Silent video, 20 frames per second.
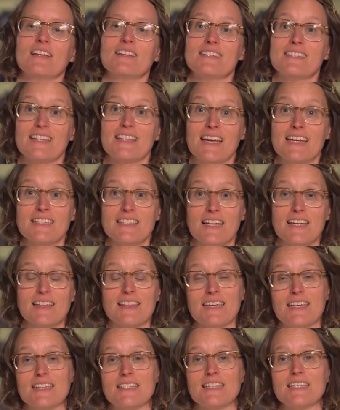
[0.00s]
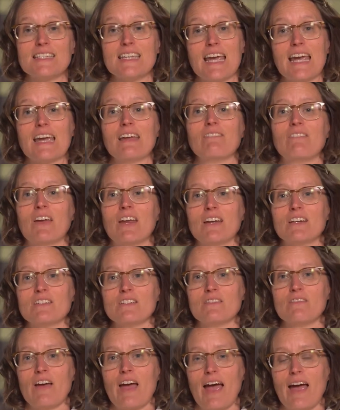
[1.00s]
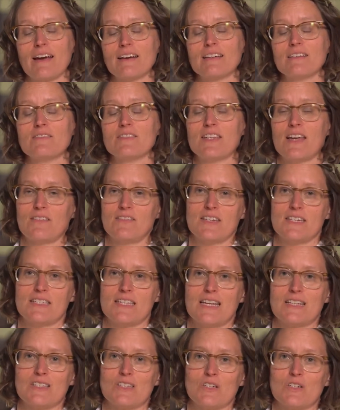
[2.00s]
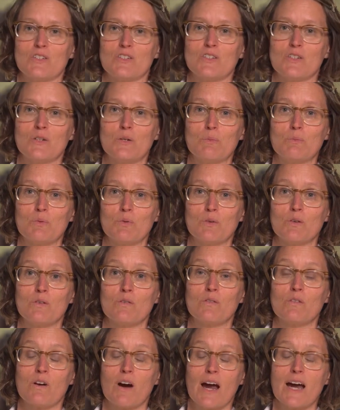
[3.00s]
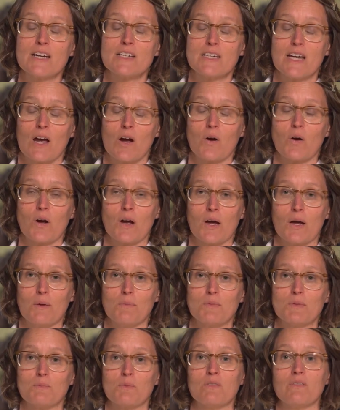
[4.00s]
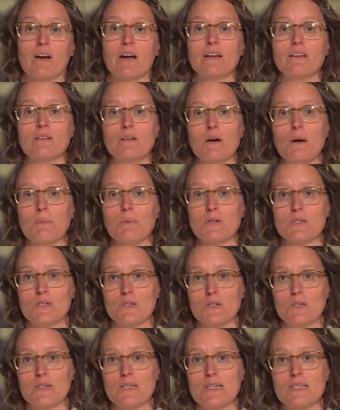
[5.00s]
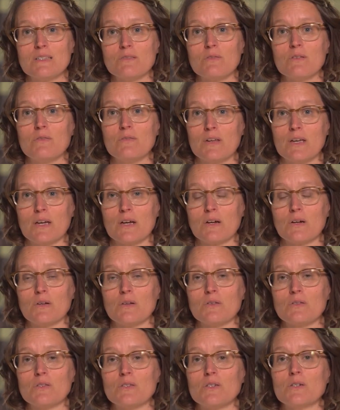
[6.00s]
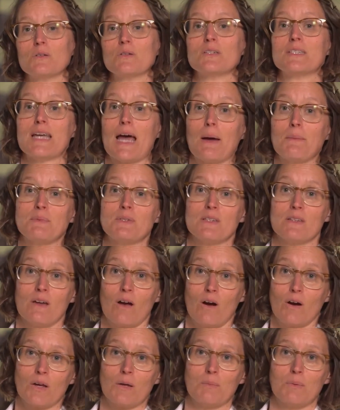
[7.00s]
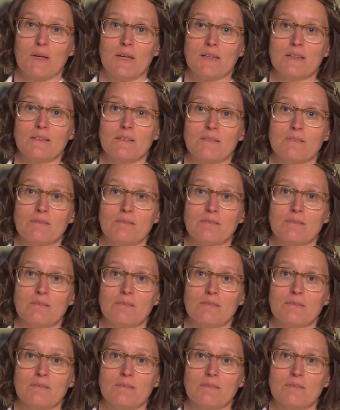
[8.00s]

Designs like these that take advantage of active safety sensors to improve crash outcomes provide new opportunities for vehicles to adapt to the occupant.